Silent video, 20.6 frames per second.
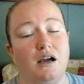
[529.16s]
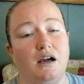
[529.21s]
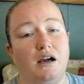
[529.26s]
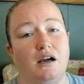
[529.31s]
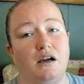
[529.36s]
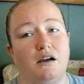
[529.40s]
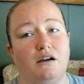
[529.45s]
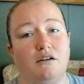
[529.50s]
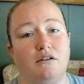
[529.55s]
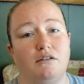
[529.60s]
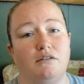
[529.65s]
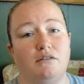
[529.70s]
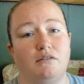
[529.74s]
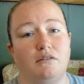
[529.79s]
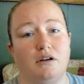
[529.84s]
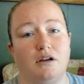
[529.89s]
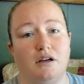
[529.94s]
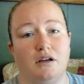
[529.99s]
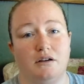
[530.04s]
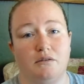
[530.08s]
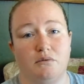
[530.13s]

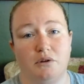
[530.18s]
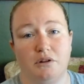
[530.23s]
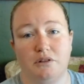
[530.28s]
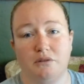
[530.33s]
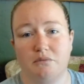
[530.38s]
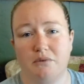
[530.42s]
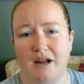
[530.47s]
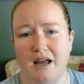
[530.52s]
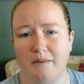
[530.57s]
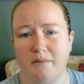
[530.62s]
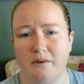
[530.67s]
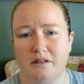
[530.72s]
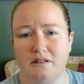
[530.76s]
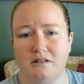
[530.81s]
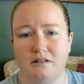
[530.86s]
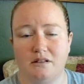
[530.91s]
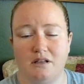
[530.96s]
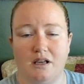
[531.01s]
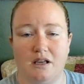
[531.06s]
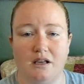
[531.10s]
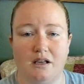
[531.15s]
with the
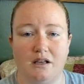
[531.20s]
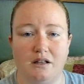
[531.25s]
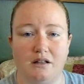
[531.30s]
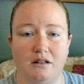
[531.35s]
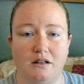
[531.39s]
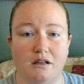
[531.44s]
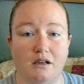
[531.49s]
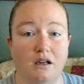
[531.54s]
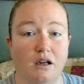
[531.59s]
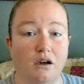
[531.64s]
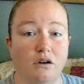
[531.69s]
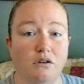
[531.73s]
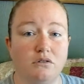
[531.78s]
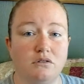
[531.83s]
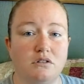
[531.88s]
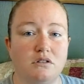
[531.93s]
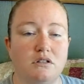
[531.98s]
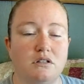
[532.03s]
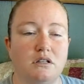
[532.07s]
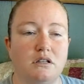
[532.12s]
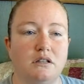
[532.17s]
rabbits and the
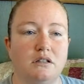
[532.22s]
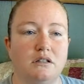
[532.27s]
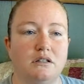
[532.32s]
goats.